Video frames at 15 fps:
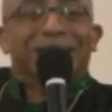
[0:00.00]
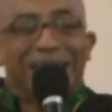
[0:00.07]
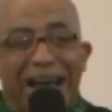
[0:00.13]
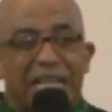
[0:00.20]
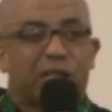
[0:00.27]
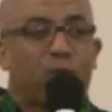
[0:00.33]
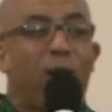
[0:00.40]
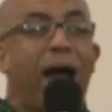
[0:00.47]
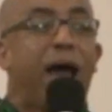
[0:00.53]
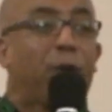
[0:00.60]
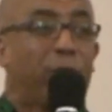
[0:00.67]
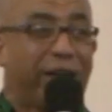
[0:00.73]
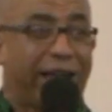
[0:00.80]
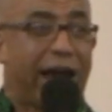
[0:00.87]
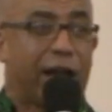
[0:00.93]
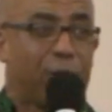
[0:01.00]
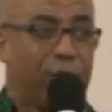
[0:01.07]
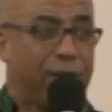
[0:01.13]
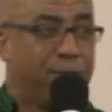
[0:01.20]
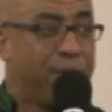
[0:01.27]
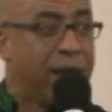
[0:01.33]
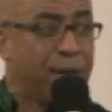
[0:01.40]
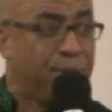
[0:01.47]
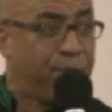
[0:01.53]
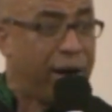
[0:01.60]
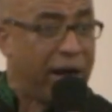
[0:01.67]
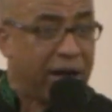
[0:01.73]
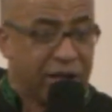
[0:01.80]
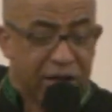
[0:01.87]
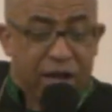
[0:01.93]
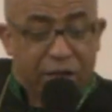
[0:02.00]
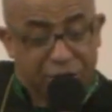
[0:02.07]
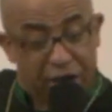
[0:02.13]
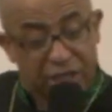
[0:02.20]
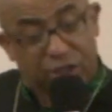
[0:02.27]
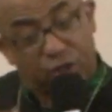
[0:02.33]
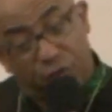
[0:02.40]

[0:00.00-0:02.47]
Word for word: That's why we got to remember just